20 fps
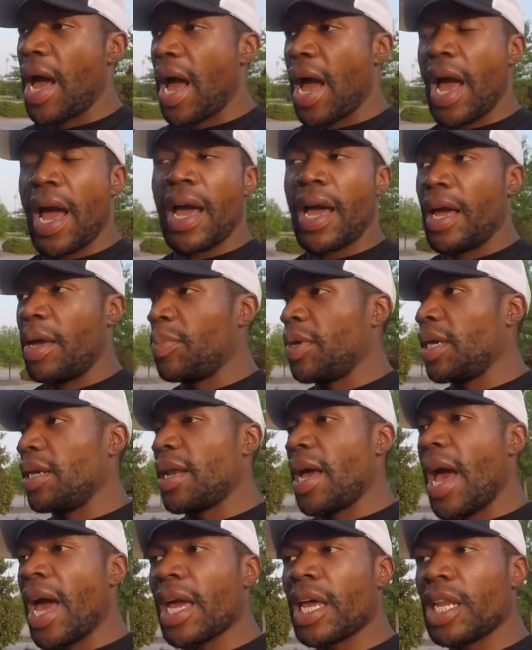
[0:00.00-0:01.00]
I, I mean,
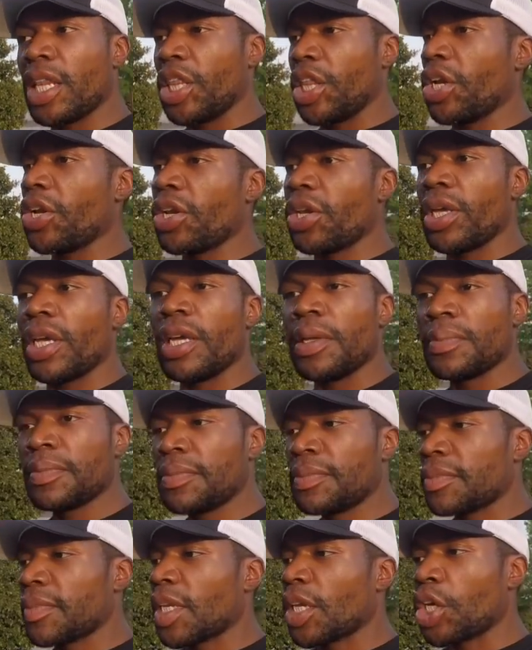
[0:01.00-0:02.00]
I can literally
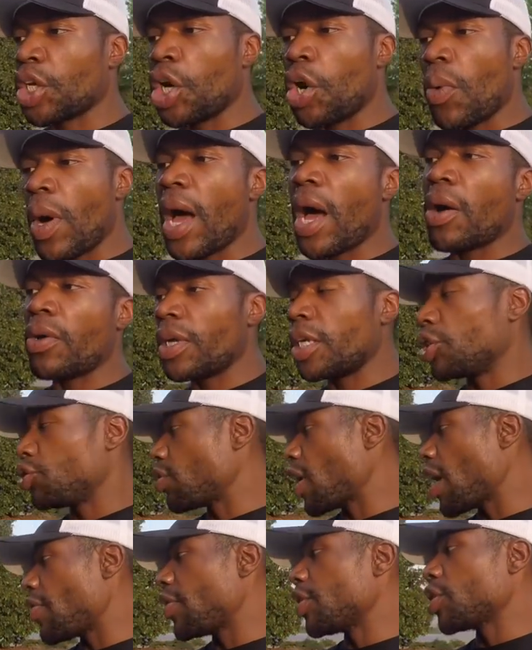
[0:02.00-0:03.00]
go out and
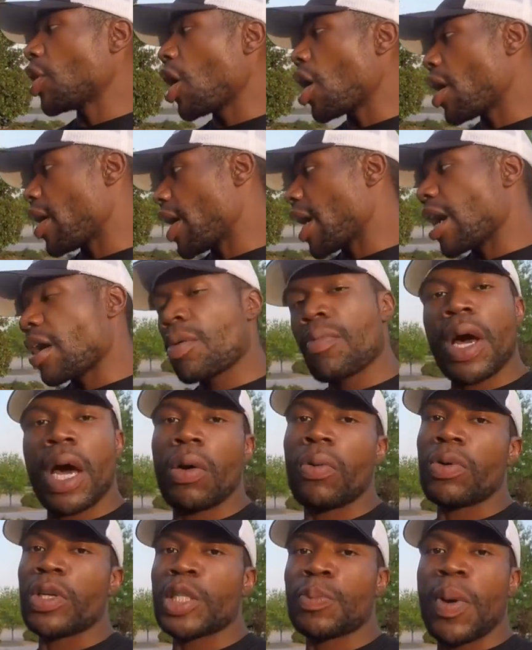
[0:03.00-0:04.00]
drive this car,
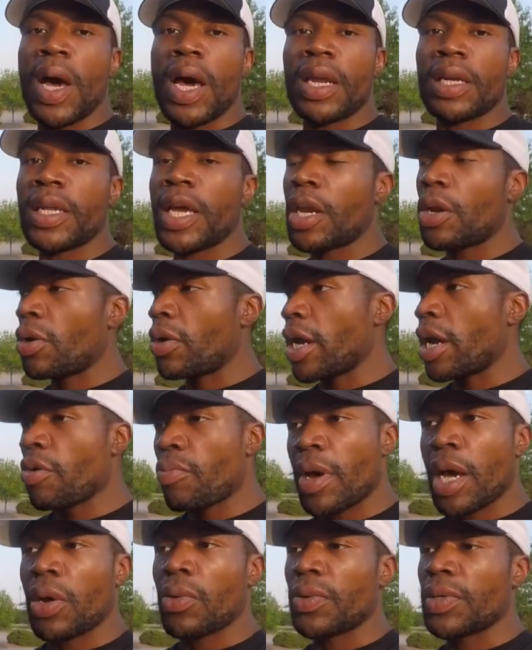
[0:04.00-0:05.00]
everybody will spot it down on.
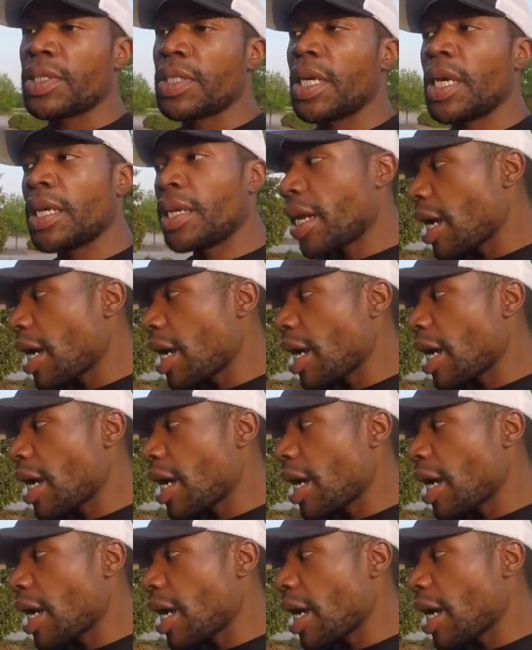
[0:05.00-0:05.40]
Everybody will see it.